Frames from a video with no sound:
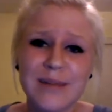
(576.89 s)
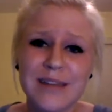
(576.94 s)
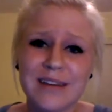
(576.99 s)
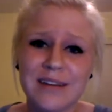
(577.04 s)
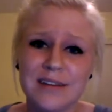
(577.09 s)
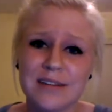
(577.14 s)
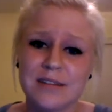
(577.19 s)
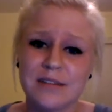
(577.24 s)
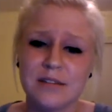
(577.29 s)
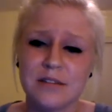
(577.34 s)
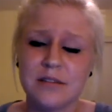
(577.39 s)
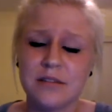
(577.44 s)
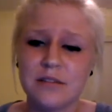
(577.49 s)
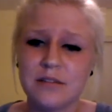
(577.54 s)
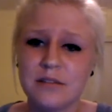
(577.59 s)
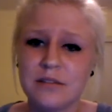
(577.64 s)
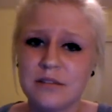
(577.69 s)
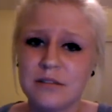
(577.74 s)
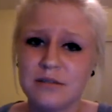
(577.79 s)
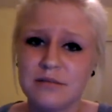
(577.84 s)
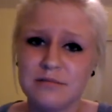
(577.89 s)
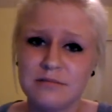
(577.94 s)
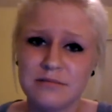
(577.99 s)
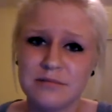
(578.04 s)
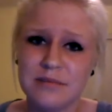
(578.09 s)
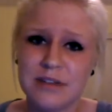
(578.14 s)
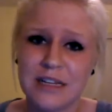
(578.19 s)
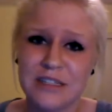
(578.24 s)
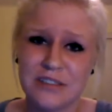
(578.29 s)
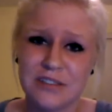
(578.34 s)
because
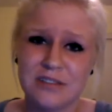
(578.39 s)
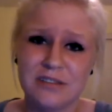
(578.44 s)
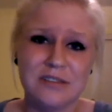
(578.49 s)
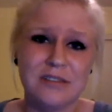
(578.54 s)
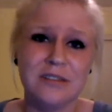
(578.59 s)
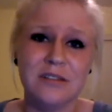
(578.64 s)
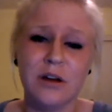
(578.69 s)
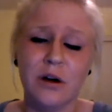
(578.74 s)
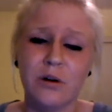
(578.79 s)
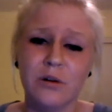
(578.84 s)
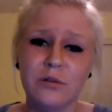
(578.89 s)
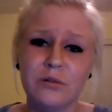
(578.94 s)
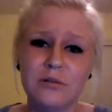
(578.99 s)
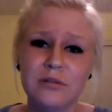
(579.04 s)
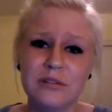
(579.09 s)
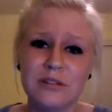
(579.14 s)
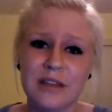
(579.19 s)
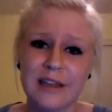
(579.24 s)
I just don't.